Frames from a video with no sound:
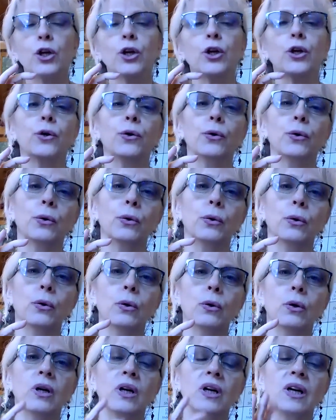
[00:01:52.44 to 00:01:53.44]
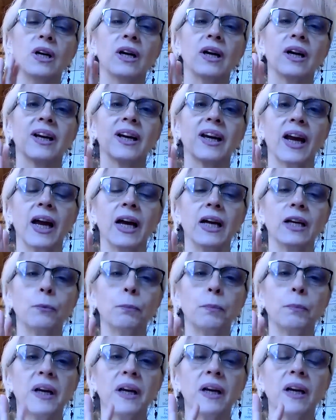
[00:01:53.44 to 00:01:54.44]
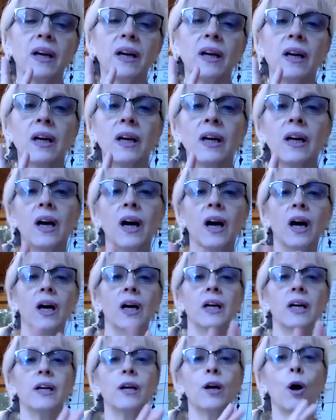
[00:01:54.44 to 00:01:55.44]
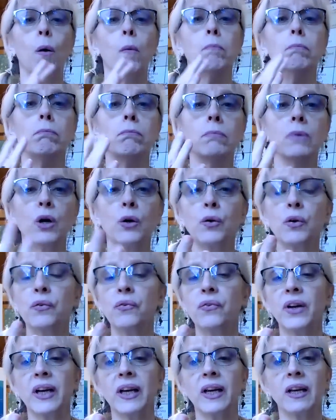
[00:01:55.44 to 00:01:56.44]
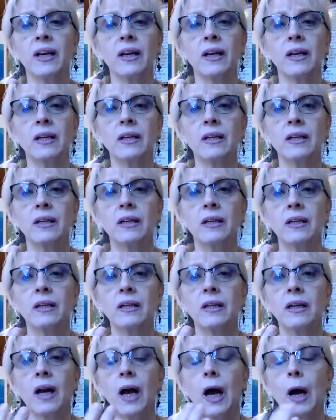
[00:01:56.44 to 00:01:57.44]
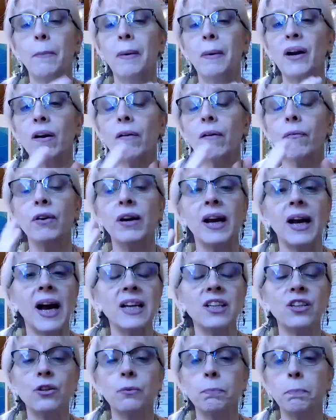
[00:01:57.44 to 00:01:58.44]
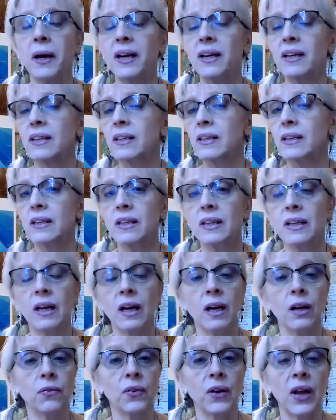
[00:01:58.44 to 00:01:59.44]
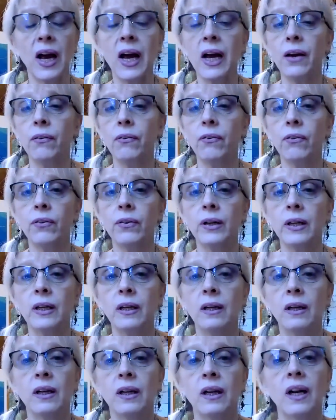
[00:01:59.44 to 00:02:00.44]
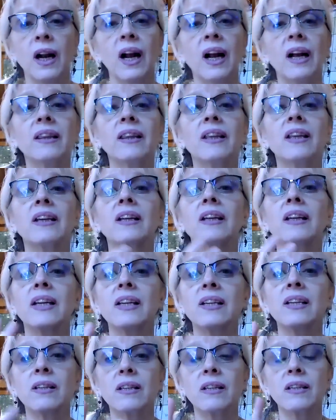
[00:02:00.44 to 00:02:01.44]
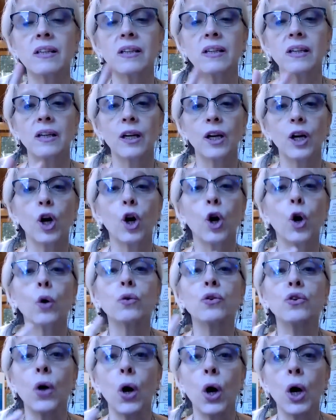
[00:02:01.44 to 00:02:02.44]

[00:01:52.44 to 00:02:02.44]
You can be unmotivated about every aspect of life. And the list goes